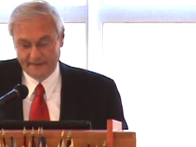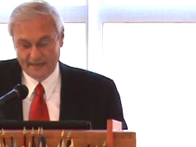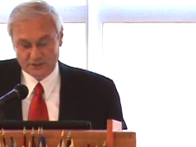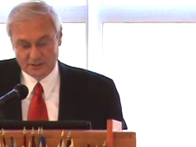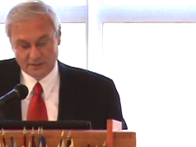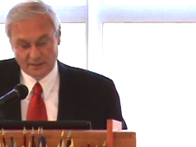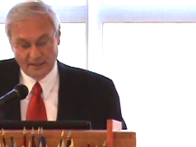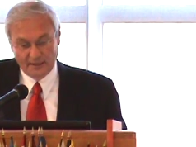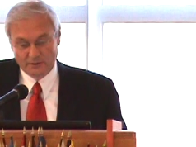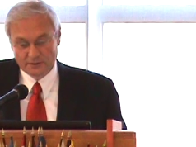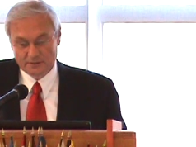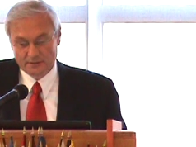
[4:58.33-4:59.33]
Actually, it's a
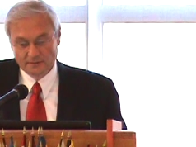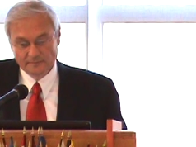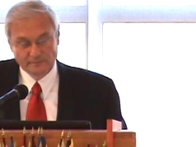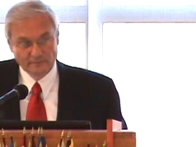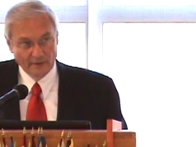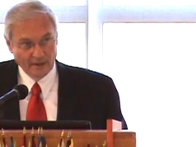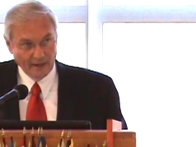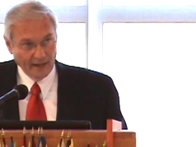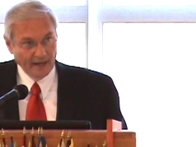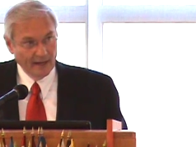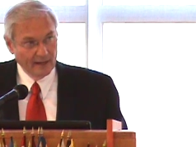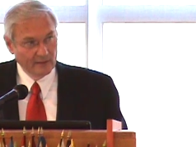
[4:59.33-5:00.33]
howitzer.
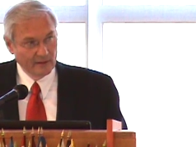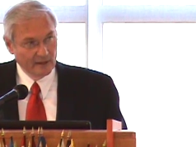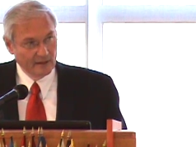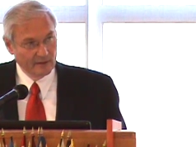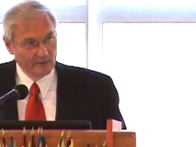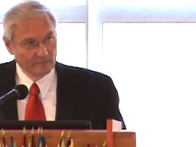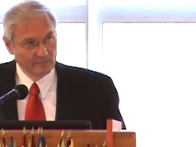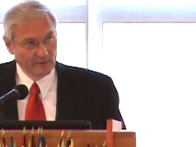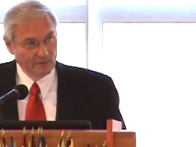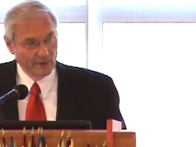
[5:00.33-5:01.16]
And the, uh,